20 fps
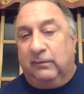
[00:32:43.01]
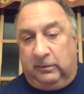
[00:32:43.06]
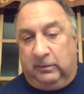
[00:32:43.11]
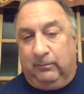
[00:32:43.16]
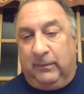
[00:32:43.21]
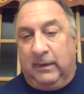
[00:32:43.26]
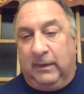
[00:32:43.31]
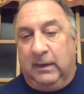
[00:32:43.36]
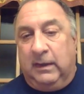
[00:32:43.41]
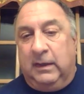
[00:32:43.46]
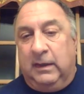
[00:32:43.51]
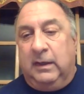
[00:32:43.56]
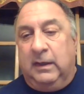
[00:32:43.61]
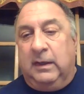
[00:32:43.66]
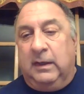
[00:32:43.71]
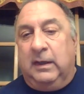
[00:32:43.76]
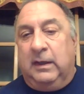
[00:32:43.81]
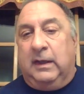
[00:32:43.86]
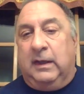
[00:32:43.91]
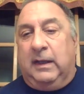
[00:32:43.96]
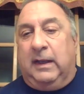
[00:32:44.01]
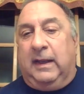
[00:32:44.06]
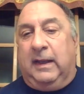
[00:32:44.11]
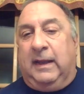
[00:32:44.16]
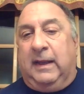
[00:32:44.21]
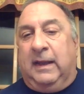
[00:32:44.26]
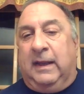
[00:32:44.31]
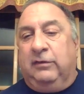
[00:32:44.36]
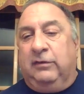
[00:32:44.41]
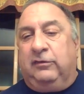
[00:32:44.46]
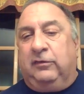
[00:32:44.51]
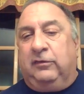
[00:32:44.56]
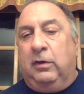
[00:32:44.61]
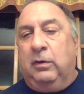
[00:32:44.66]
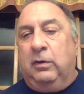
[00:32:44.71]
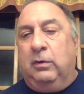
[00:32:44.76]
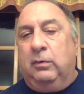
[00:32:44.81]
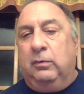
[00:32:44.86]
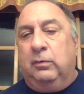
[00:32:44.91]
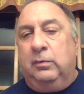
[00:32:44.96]
venture. And
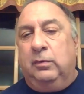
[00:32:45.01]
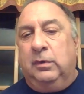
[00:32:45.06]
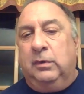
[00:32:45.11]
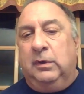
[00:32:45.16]
so